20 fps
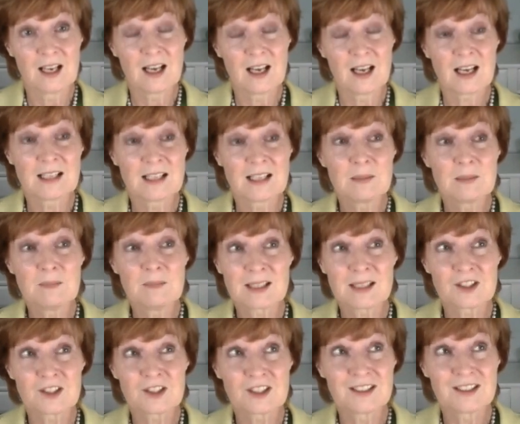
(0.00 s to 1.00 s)
And
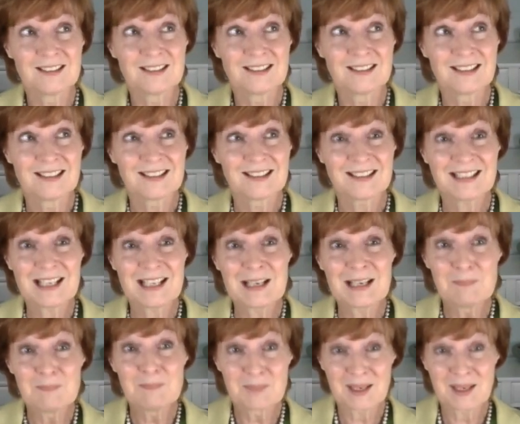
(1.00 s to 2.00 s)
imagine the
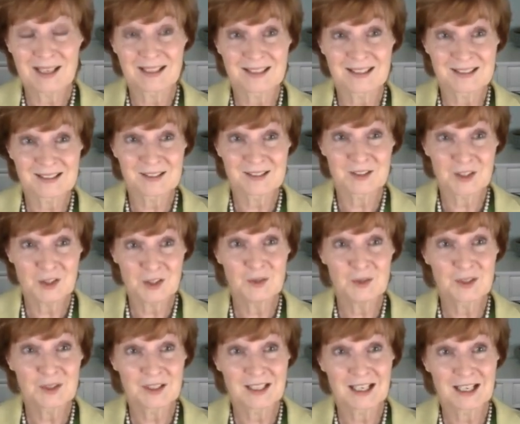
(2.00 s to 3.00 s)
impact that you
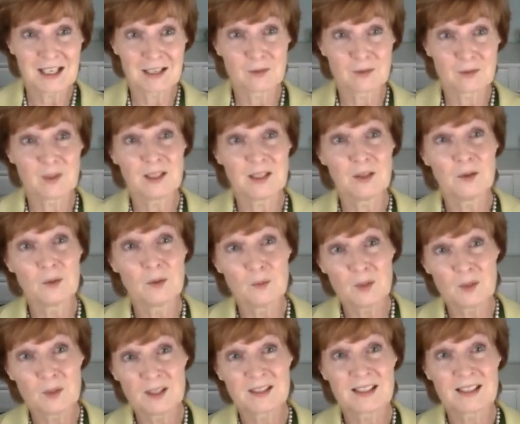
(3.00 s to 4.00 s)
can have when you're
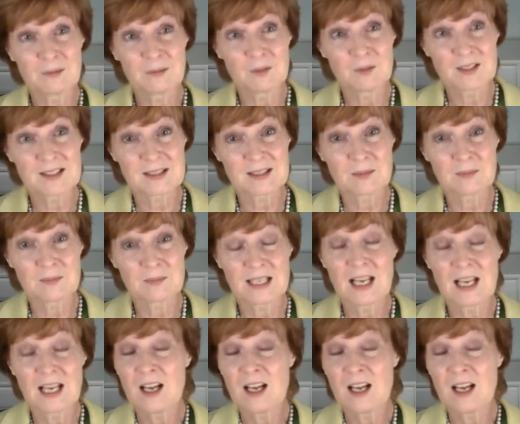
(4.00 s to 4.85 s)
working with somebody.